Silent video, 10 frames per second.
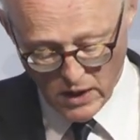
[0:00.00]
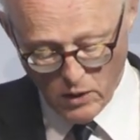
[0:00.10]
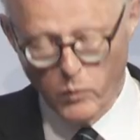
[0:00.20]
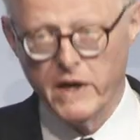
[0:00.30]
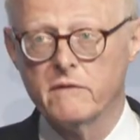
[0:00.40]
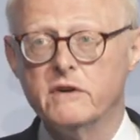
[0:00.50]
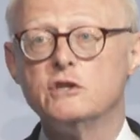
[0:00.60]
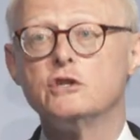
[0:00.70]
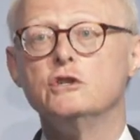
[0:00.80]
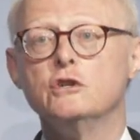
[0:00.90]
we have
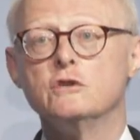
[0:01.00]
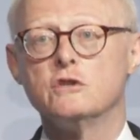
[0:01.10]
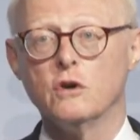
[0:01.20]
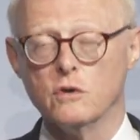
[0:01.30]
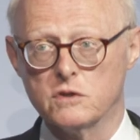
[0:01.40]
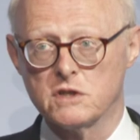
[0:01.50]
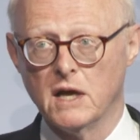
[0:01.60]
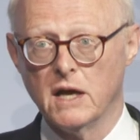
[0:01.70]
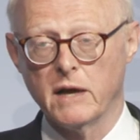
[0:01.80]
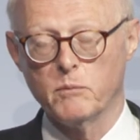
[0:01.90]
introduced those
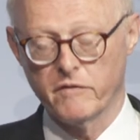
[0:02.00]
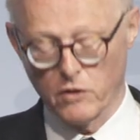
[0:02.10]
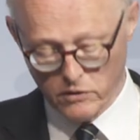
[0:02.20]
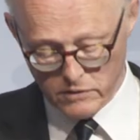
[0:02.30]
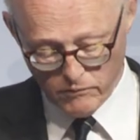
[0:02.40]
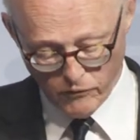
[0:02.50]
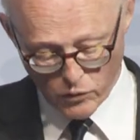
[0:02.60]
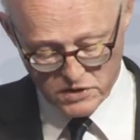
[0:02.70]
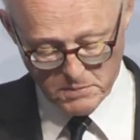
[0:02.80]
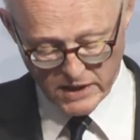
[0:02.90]
and we've called them
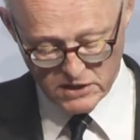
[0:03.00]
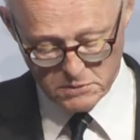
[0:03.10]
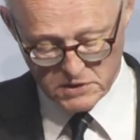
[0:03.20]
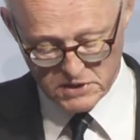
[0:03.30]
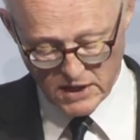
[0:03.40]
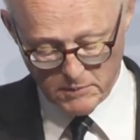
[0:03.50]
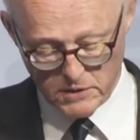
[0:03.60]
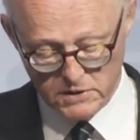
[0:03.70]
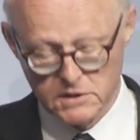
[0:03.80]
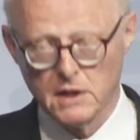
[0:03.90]
force management
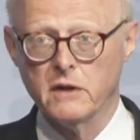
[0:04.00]
statements.